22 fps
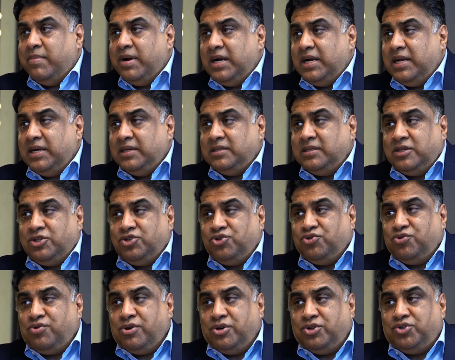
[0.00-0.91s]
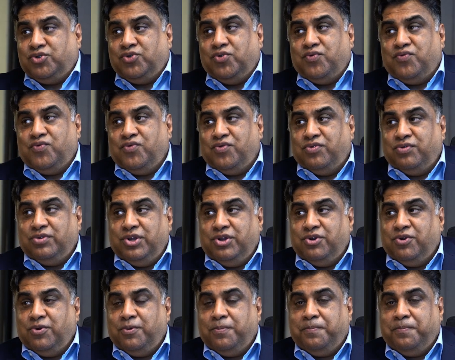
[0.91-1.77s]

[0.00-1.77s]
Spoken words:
buildings and so on and so forth,